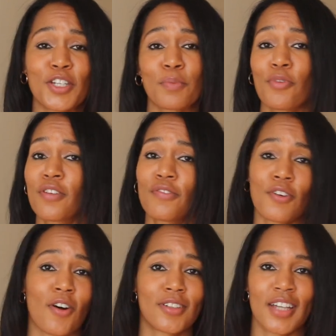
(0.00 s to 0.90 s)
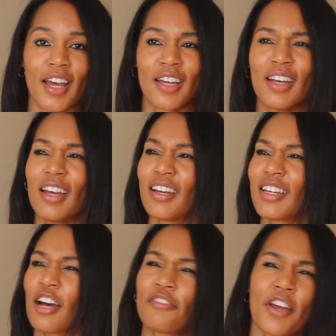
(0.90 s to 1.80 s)
spray for all day.
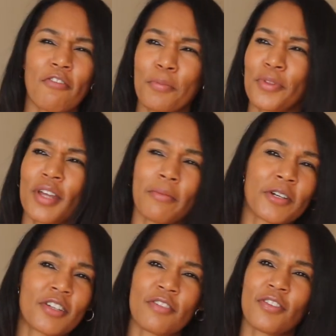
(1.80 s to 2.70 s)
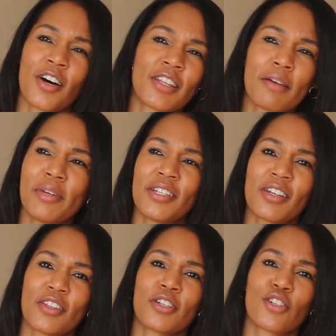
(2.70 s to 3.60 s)
Now, if you have to put that much stuff on, that means
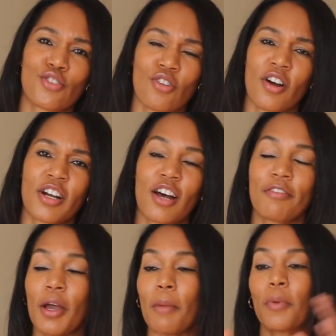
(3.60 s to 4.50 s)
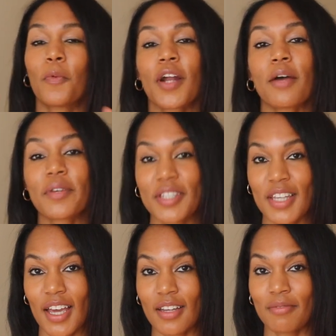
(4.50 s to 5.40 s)
nothing is strong enough. But what I would
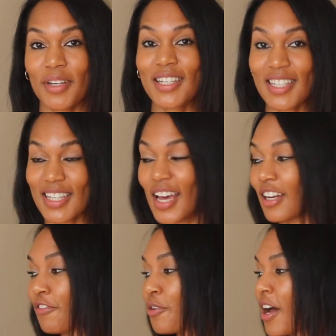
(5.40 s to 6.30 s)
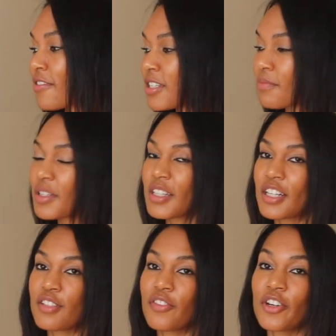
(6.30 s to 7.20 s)
say instead, if you have something that
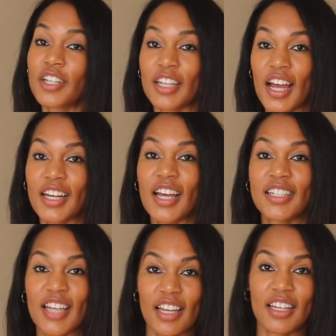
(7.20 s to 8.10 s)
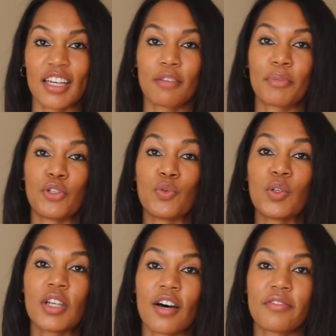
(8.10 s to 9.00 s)
is very light and delicate, but you
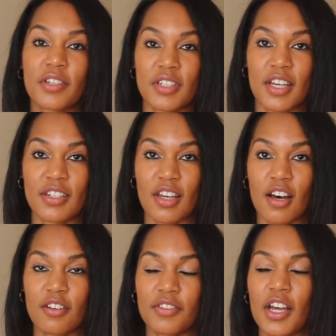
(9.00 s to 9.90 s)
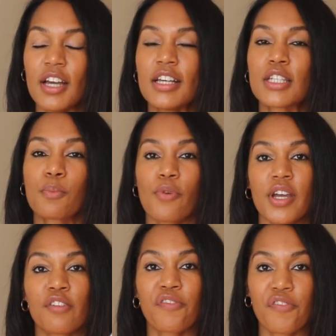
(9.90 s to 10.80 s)
love the scent of,
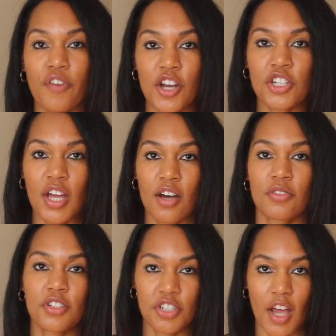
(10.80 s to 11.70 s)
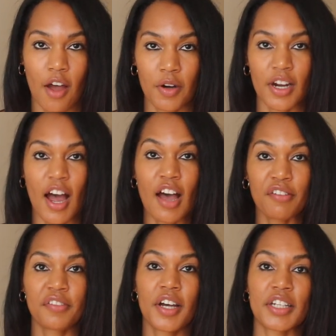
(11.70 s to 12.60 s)
Spray it fresh out the shower. I
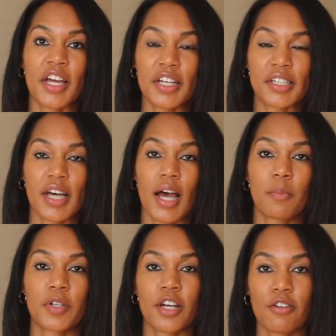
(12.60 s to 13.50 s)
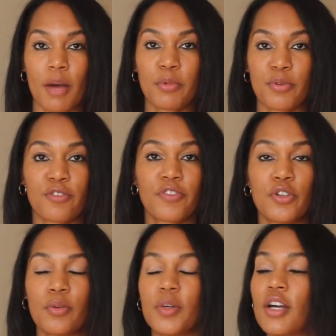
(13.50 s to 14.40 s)
find any time when I grab a
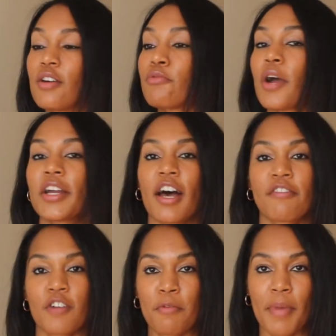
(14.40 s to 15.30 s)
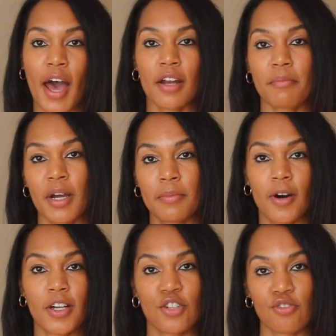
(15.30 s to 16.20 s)
perfume right after I've patted my body